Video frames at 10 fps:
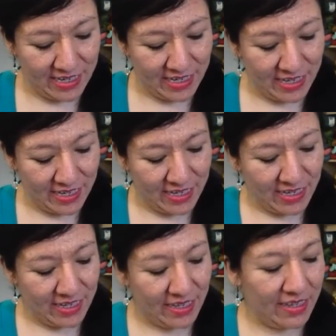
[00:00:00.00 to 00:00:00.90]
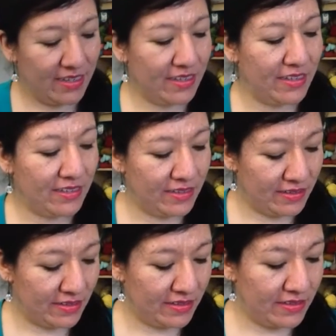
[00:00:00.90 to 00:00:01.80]

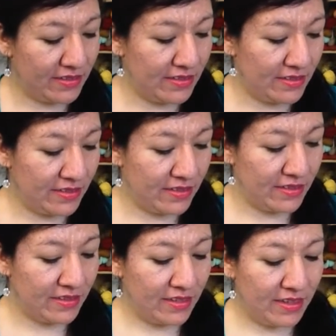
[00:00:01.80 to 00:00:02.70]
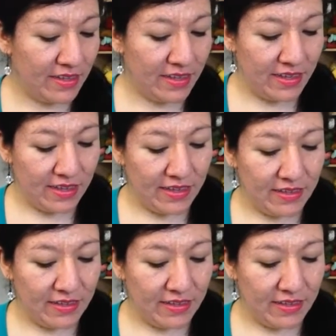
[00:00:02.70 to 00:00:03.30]
No one is speaking in this clip.